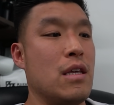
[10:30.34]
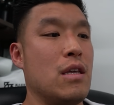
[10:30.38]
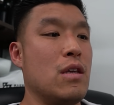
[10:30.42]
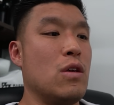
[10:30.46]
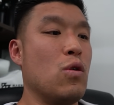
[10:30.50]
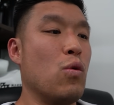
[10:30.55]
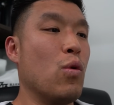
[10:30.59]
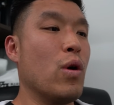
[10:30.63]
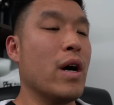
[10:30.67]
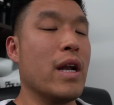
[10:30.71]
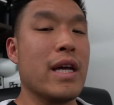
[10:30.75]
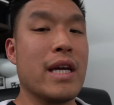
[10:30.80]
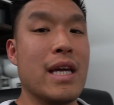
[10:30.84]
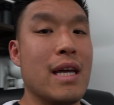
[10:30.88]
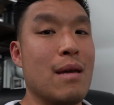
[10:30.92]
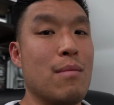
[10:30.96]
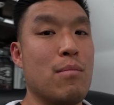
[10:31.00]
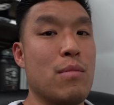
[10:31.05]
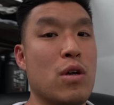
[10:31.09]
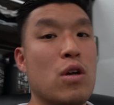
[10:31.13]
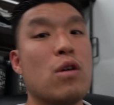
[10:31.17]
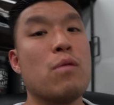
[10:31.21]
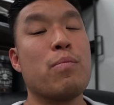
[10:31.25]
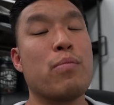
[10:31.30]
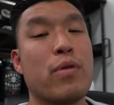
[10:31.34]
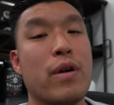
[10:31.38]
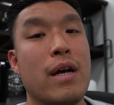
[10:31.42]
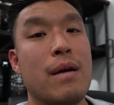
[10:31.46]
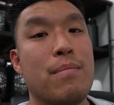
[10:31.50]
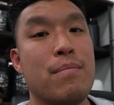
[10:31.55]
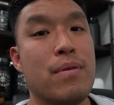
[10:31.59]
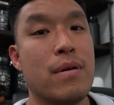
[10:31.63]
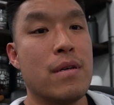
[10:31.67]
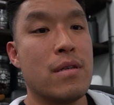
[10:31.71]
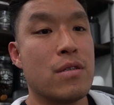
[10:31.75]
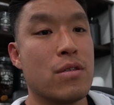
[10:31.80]
you want to get meal prep
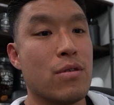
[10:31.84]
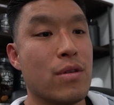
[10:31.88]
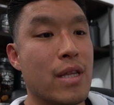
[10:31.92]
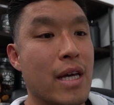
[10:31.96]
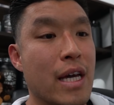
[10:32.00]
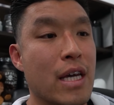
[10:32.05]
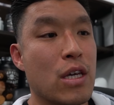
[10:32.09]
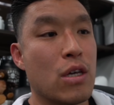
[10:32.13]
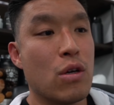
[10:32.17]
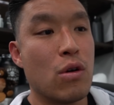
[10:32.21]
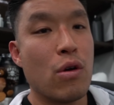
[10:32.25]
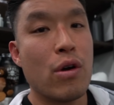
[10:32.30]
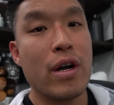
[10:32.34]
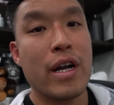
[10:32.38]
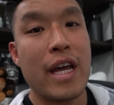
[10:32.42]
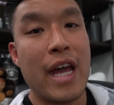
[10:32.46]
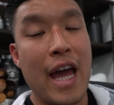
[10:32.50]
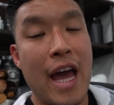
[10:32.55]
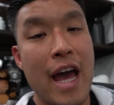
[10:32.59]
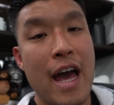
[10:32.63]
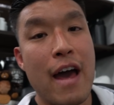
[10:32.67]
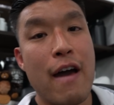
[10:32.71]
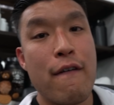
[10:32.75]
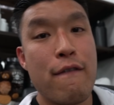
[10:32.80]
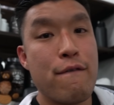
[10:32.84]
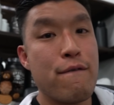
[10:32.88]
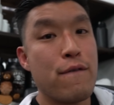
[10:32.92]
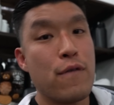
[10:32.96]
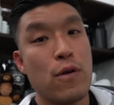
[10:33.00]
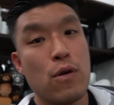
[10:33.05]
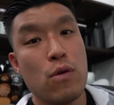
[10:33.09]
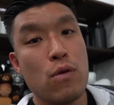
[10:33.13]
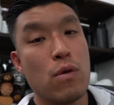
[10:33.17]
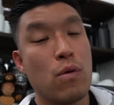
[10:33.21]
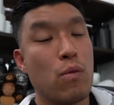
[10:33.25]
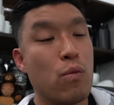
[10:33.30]
so that you already have
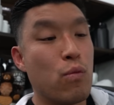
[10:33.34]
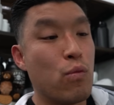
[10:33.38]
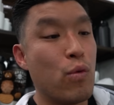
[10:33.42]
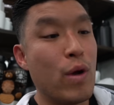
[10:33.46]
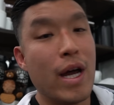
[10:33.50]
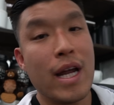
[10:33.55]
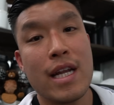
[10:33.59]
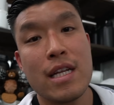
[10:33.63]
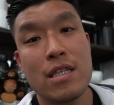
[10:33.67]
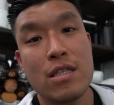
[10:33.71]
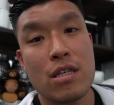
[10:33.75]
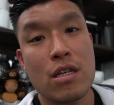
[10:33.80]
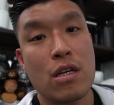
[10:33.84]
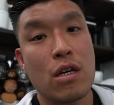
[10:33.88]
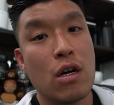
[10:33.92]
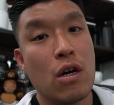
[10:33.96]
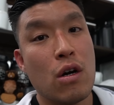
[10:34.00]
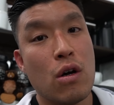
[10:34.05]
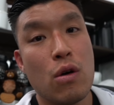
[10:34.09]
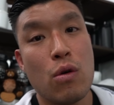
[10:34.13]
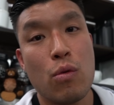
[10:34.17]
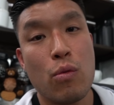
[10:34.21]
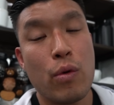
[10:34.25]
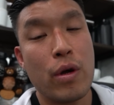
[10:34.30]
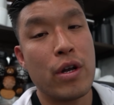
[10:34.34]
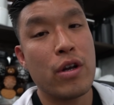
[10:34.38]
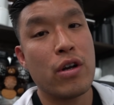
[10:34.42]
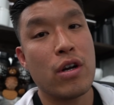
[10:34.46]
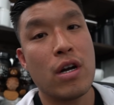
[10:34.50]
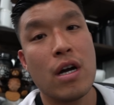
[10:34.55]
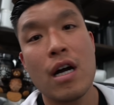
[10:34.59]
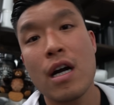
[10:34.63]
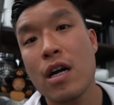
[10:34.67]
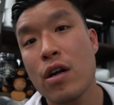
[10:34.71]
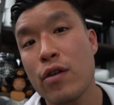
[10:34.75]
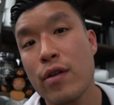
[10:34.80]
food ready to go when you're
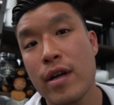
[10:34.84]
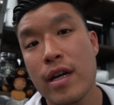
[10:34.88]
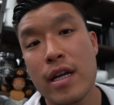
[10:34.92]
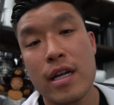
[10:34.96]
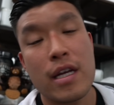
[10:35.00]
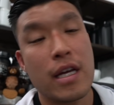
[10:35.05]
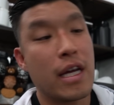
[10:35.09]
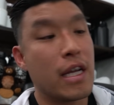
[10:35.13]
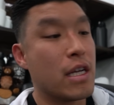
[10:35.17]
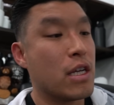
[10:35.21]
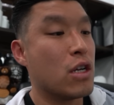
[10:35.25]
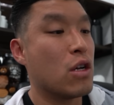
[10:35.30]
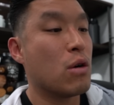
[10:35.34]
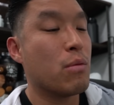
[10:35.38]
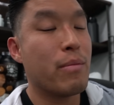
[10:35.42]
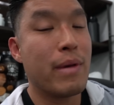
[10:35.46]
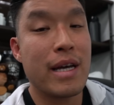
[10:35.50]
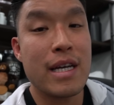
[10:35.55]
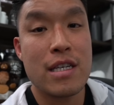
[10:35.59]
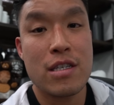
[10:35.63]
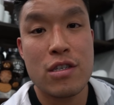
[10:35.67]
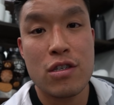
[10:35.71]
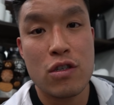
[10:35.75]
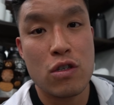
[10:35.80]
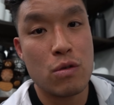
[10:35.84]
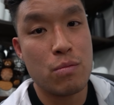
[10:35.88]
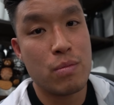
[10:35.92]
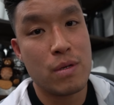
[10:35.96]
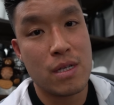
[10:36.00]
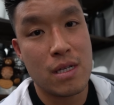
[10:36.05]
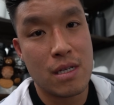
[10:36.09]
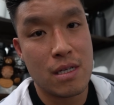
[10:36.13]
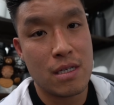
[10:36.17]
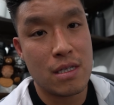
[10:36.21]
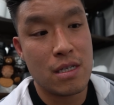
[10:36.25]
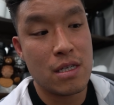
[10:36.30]
hungry and you don't make
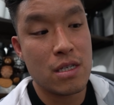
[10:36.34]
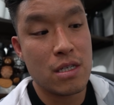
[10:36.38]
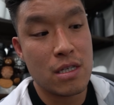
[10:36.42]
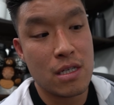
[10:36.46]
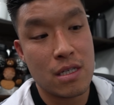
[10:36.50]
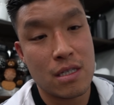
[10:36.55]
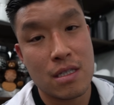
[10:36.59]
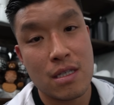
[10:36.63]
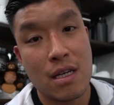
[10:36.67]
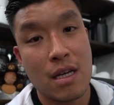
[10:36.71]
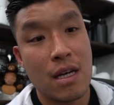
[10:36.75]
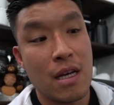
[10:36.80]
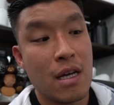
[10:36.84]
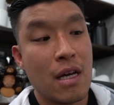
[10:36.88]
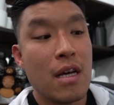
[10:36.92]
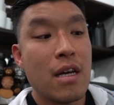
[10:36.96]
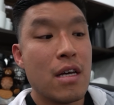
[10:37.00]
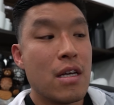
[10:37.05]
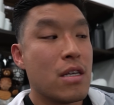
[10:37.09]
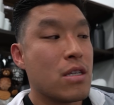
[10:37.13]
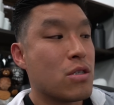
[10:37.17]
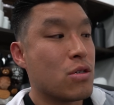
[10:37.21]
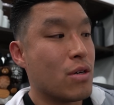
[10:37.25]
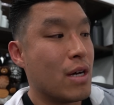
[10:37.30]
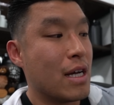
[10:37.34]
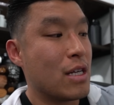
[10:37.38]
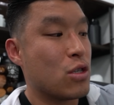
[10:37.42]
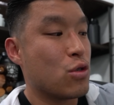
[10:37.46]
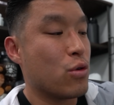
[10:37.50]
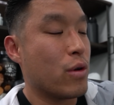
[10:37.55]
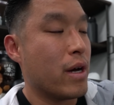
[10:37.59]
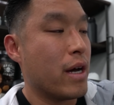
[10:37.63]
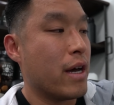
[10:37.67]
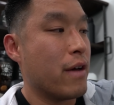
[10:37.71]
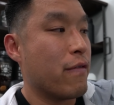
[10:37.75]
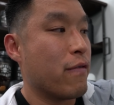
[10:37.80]
stupid decisions. So that's
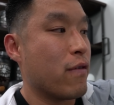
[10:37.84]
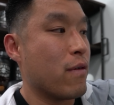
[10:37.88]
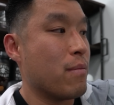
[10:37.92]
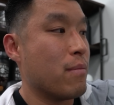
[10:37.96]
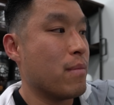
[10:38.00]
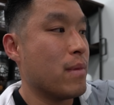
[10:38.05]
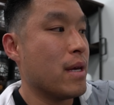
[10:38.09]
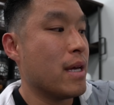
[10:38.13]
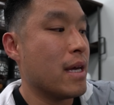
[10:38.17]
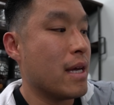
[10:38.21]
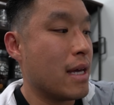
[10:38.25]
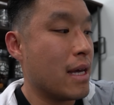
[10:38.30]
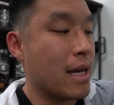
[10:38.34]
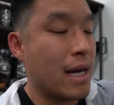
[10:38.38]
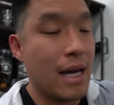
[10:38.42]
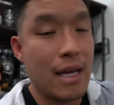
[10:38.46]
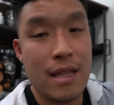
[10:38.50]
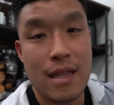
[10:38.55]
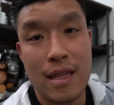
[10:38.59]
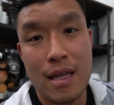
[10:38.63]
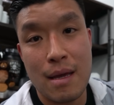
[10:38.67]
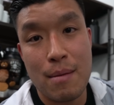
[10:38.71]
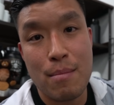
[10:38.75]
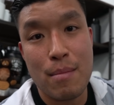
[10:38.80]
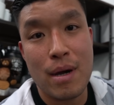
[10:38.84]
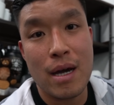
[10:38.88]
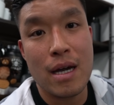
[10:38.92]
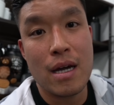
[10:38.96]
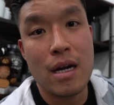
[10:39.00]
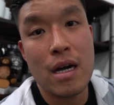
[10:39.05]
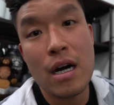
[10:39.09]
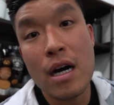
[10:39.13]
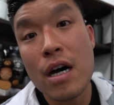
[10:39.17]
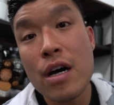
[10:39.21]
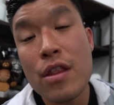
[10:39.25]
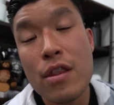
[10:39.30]
why for me, I think my
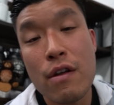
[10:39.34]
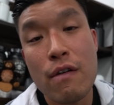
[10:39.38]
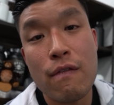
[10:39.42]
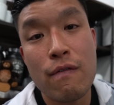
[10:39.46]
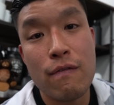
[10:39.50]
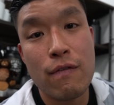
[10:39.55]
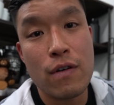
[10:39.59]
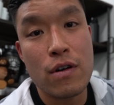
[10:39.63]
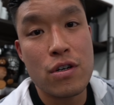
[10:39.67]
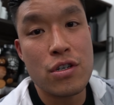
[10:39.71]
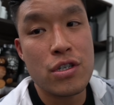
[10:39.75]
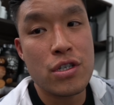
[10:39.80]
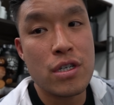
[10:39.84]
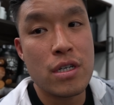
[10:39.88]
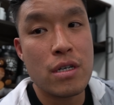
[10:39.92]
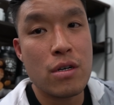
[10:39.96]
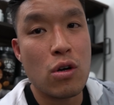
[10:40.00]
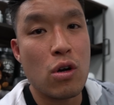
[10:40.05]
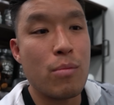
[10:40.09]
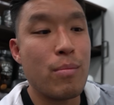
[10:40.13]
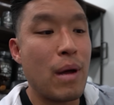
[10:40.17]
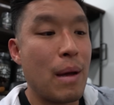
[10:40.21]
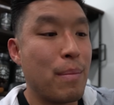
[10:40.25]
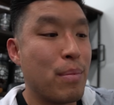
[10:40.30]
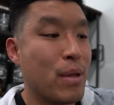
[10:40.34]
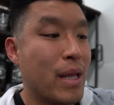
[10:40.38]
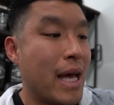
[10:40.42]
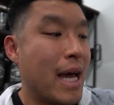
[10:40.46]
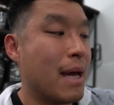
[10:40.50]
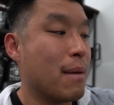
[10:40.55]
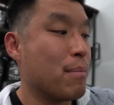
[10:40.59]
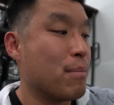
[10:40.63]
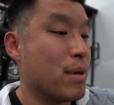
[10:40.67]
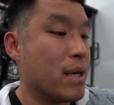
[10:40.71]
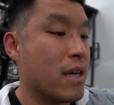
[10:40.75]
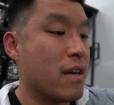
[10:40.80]
other version or my
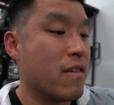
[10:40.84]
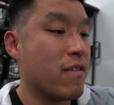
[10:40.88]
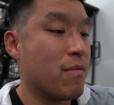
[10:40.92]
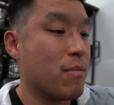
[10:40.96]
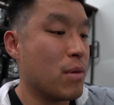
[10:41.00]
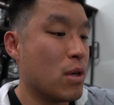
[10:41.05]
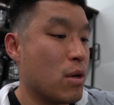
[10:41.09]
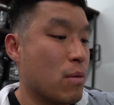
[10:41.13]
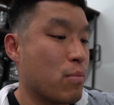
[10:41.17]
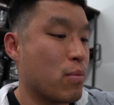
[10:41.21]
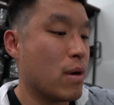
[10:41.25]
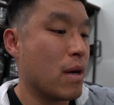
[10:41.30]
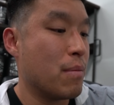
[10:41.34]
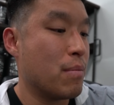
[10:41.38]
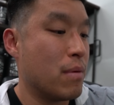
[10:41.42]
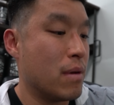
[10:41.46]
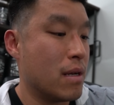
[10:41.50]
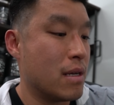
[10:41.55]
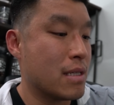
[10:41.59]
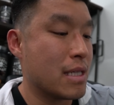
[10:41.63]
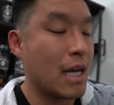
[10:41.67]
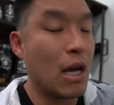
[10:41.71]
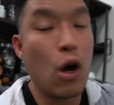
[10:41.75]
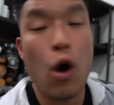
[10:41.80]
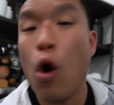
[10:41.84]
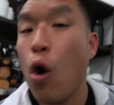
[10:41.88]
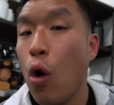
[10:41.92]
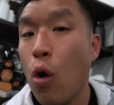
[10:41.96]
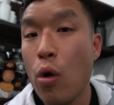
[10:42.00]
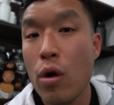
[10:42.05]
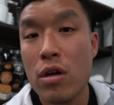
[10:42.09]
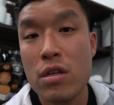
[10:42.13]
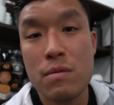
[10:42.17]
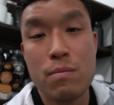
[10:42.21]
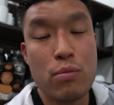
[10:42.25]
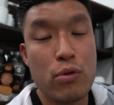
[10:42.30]
plan B of meal prepping is I
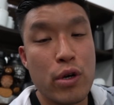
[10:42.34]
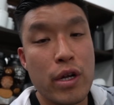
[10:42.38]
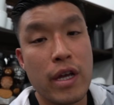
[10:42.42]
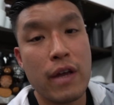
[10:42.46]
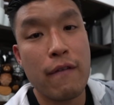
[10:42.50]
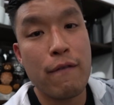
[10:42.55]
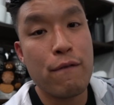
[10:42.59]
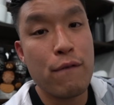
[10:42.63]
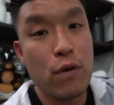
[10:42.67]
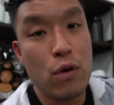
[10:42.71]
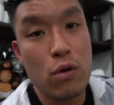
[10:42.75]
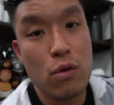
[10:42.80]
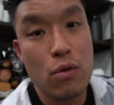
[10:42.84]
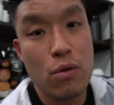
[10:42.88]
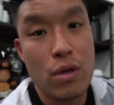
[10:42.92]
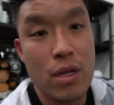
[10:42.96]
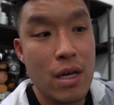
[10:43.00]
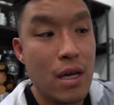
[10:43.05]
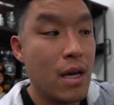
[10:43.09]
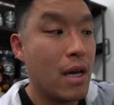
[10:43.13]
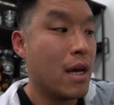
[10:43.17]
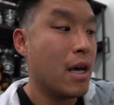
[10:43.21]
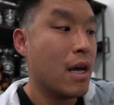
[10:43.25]
always bring food